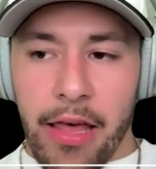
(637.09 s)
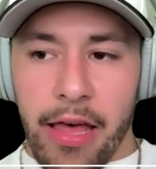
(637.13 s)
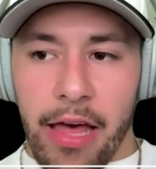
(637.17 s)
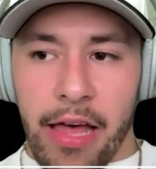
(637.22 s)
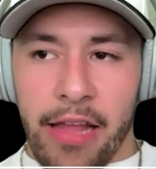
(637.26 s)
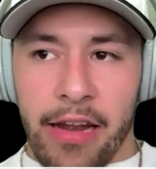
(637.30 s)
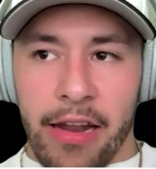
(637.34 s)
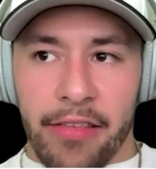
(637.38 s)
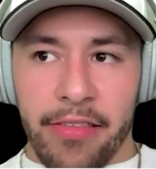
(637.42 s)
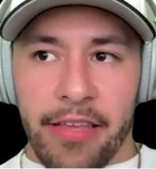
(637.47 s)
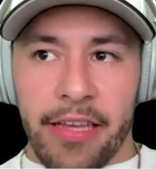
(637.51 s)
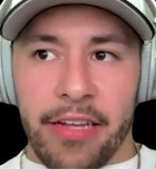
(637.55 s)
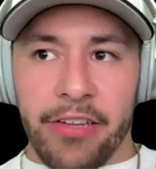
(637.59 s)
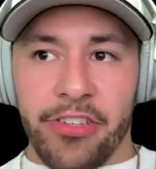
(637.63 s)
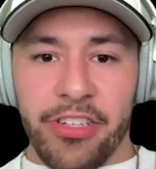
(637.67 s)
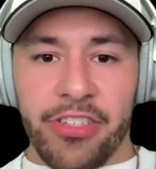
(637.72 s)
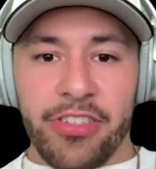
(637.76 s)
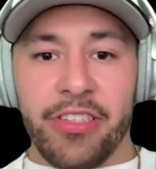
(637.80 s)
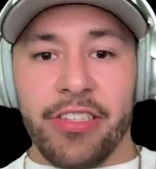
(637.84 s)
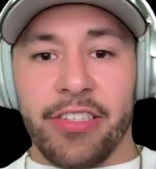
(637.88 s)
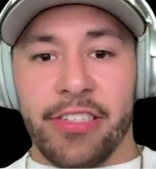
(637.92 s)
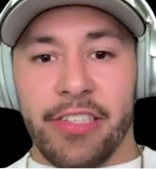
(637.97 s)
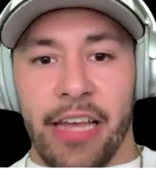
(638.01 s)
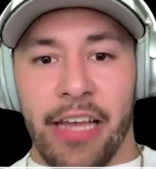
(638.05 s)
And I think just
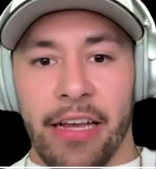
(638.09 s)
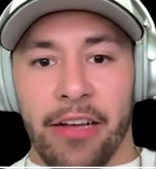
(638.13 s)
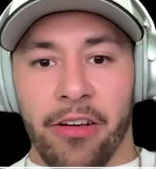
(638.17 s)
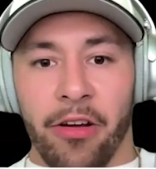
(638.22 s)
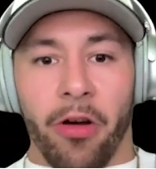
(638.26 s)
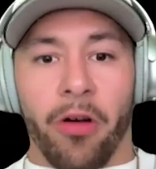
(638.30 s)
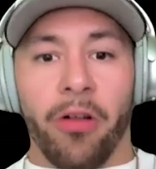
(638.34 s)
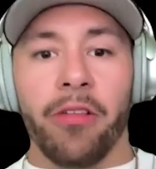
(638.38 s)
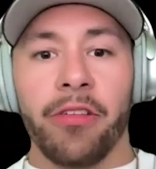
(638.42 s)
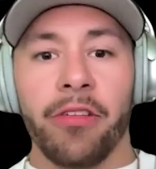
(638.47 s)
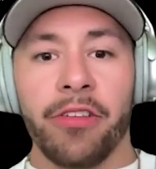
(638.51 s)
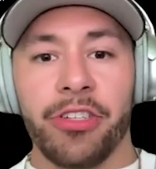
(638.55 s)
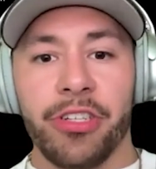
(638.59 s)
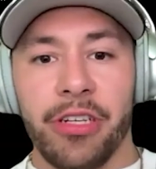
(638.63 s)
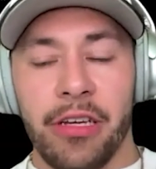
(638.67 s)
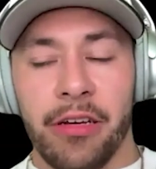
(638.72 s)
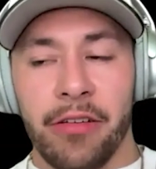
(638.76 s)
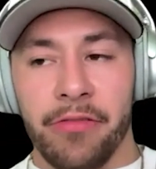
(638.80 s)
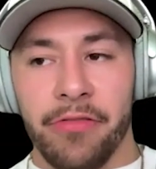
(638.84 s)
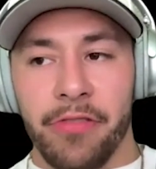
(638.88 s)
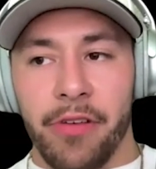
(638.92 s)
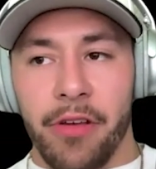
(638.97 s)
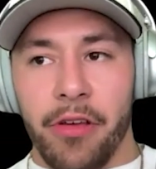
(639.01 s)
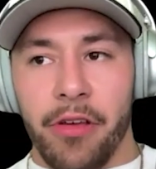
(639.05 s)
the psychology
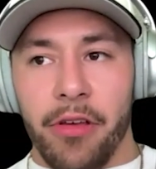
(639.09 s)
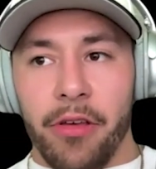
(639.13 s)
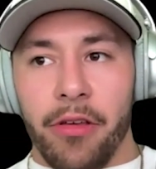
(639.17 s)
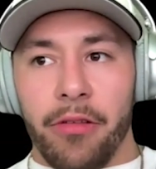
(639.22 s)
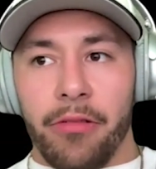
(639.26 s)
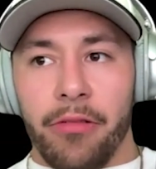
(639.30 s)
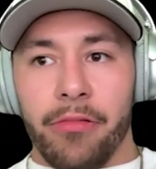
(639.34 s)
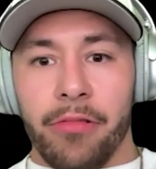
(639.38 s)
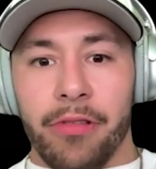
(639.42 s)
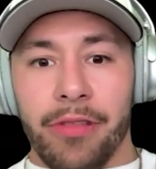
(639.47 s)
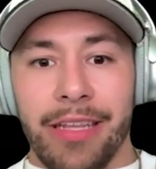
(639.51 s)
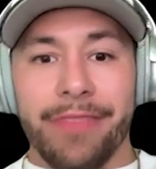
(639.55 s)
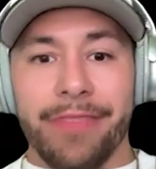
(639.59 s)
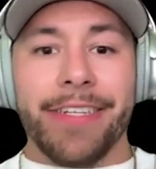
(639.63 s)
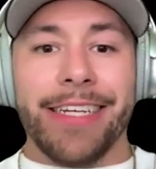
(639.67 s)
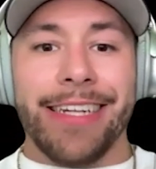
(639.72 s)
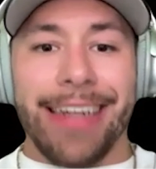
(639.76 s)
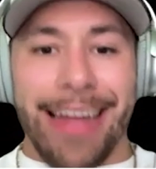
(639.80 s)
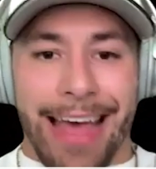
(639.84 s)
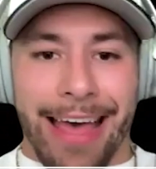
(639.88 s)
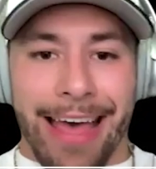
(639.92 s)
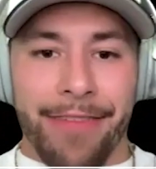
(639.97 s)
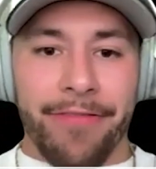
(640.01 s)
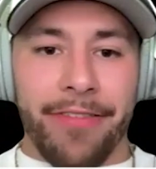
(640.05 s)
of lifting
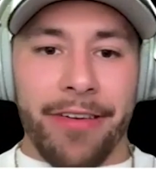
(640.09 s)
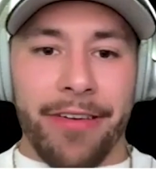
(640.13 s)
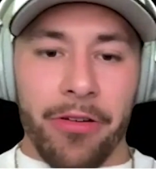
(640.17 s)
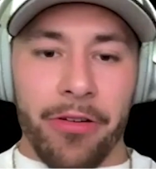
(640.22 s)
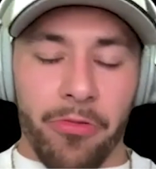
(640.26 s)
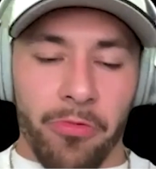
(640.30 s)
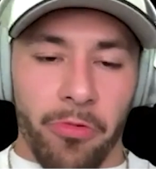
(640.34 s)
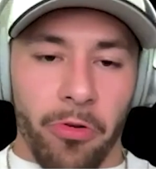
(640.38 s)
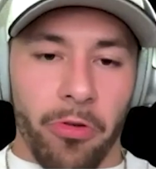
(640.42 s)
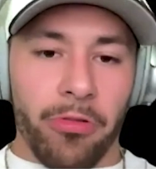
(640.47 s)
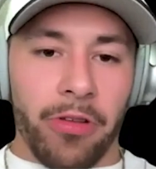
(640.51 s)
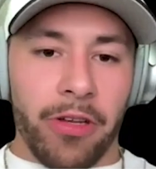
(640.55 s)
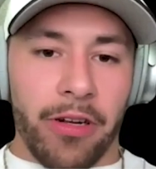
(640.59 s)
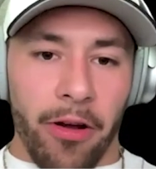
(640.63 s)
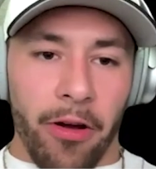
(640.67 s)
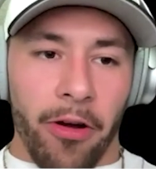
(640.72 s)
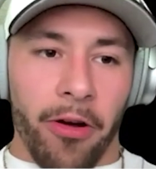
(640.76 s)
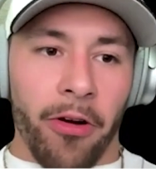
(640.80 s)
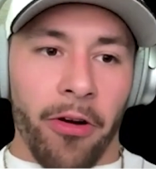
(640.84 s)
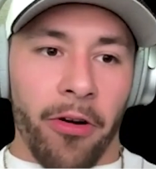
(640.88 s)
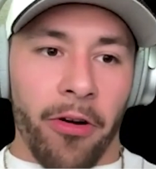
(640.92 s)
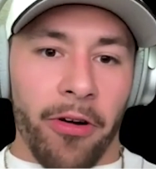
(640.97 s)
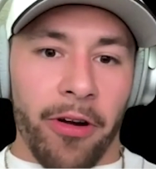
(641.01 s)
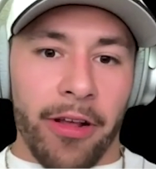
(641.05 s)
heavy and rolling
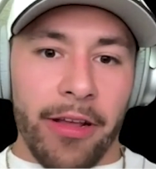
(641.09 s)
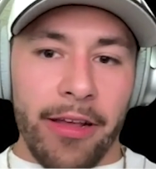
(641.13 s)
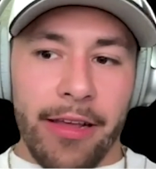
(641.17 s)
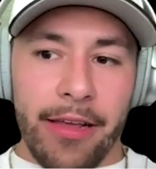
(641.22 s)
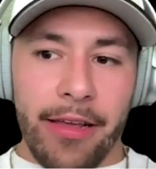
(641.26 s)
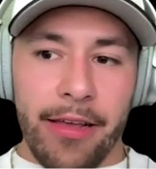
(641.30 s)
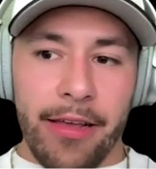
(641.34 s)
hard,